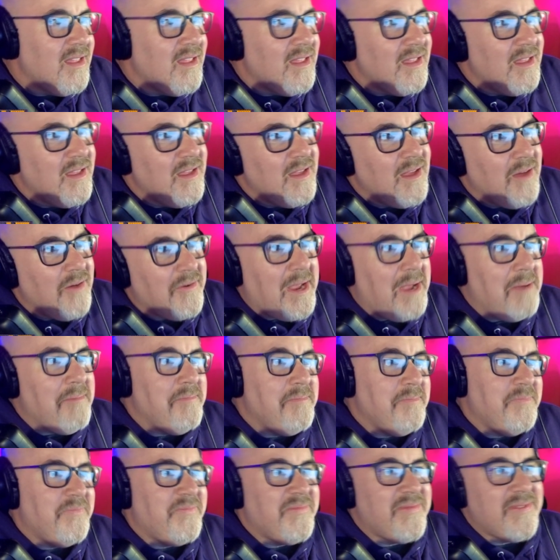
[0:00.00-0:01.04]
Okay.
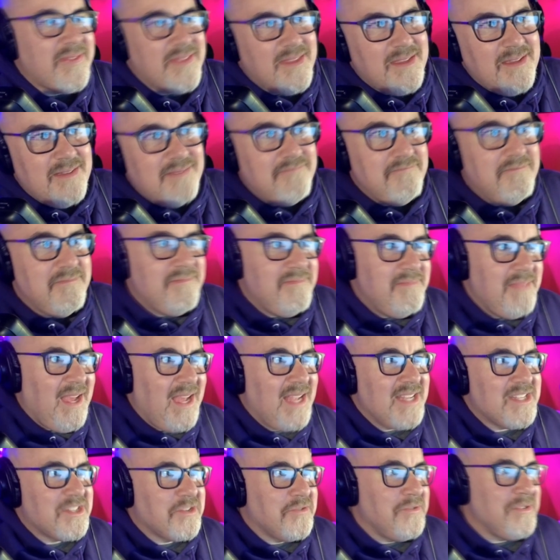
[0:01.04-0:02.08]
Not
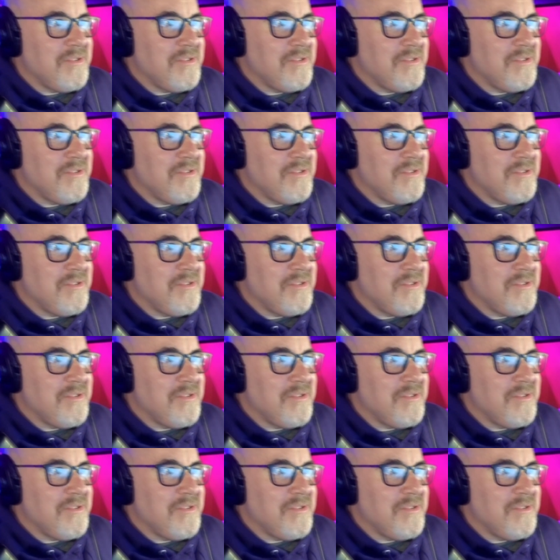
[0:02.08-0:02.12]
as cool as I